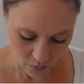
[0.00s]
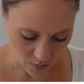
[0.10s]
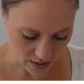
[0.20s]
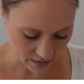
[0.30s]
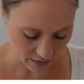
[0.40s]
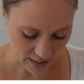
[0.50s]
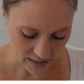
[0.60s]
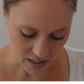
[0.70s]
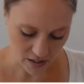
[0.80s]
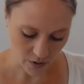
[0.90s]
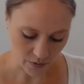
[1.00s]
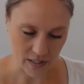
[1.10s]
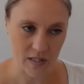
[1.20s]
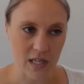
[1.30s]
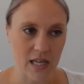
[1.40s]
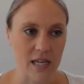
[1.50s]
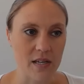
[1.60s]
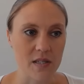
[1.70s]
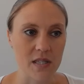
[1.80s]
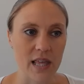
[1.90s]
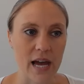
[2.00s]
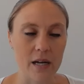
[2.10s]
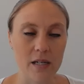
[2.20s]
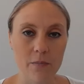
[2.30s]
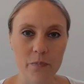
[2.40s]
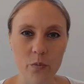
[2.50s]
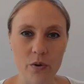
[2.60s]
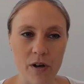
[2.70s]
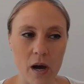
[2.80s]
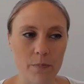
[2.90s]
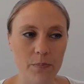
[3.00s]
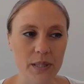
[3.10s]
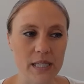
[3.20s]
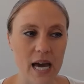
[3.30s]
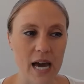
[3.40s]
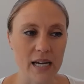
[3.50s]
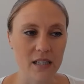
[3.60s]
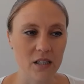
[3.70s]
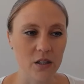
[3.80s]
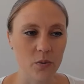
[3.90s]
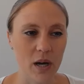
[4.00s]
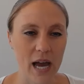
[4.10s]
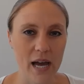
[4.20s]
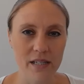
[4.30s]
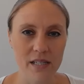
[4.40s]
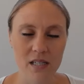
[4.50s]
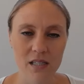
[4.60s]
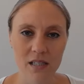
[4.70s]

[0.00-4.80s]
One thing to notice is that we've got P hat Q hat,